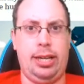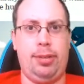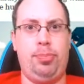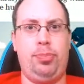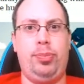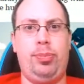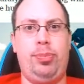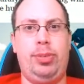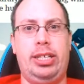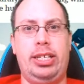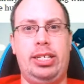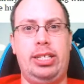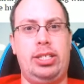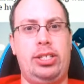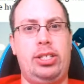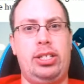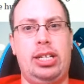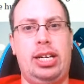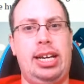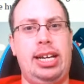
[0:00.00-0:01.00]

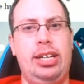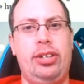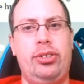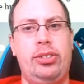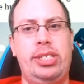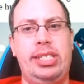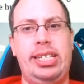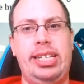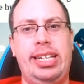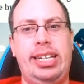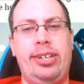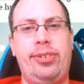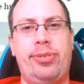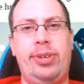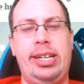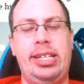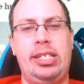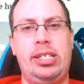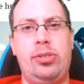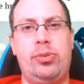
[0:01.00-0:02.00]
because I don't see any
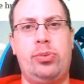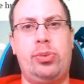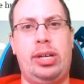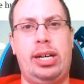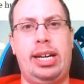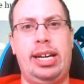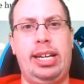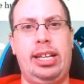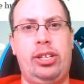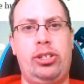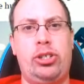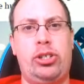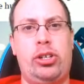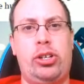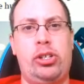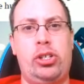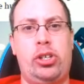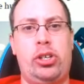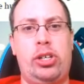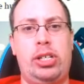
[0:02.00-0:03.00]
reason why the
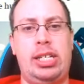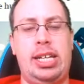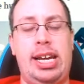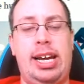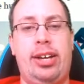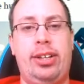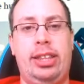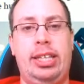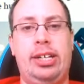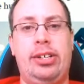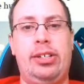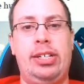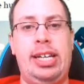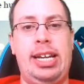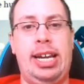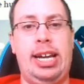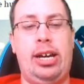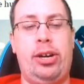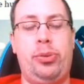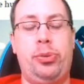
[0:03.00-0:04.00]
Charizards out there
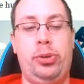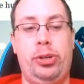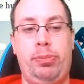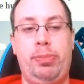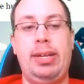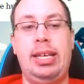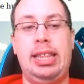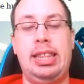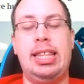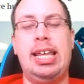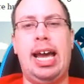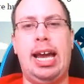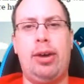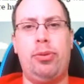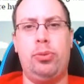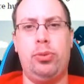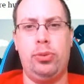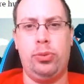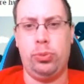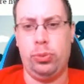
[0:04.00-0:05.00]
now would be that
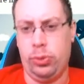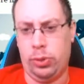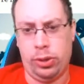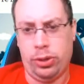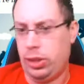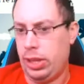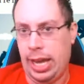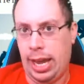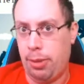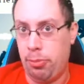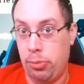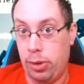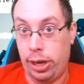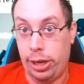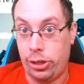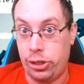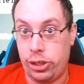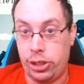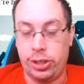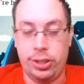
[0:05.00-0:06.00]
worth that
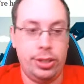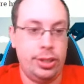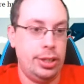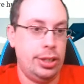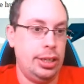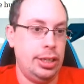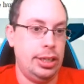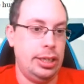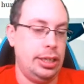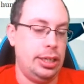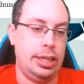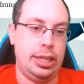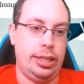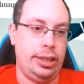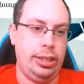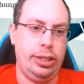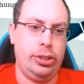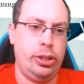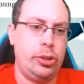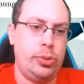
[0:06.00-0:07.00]
much.
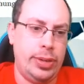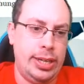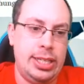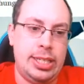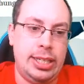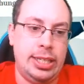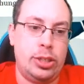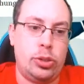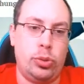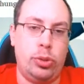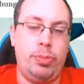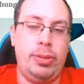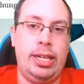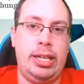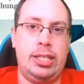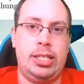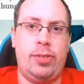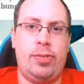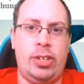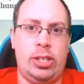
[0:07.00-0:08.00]
The only reason this would be
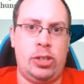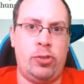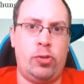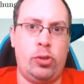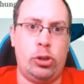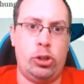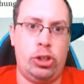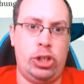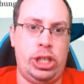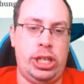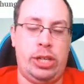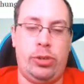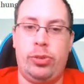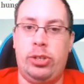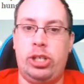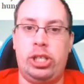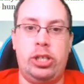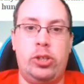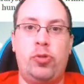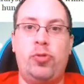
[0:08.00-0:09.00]
is if it's first gen,
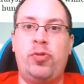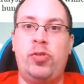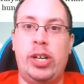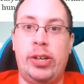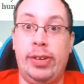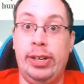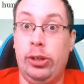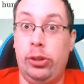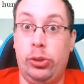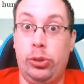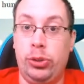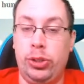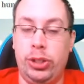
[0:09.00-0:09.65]
which is very old.